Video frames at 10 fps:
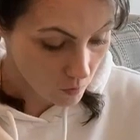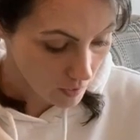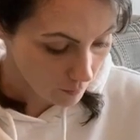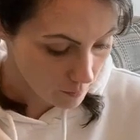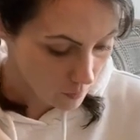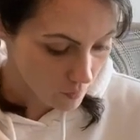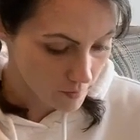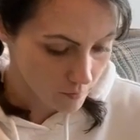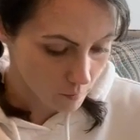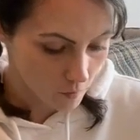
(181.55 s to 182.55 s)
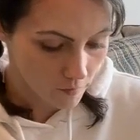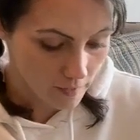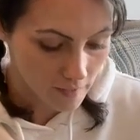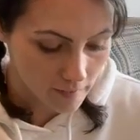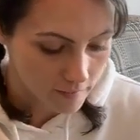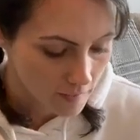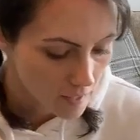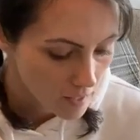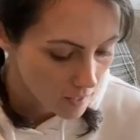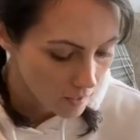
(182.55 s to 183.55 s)
Halloween parties from over the years.
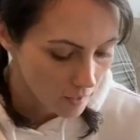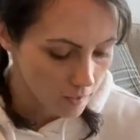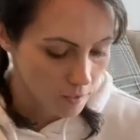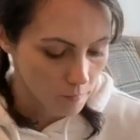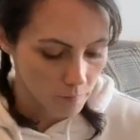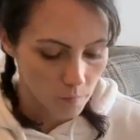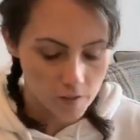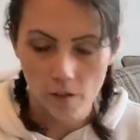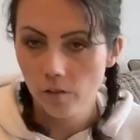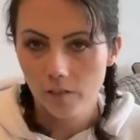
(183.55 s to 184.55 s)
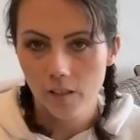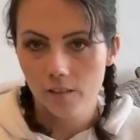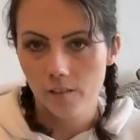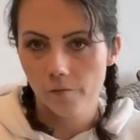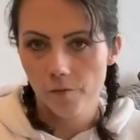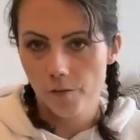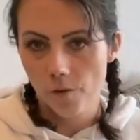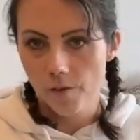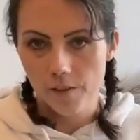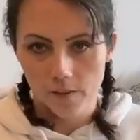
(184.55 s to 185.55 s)
We don't tend to throw
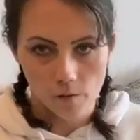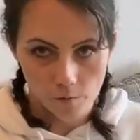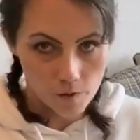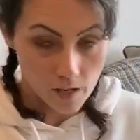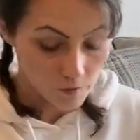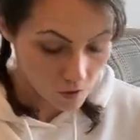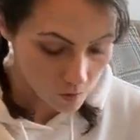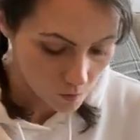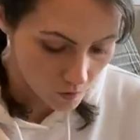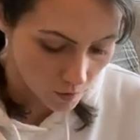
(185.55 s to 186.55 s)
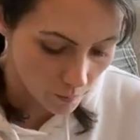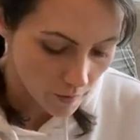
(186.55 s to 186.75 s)
things out if we haven't used them.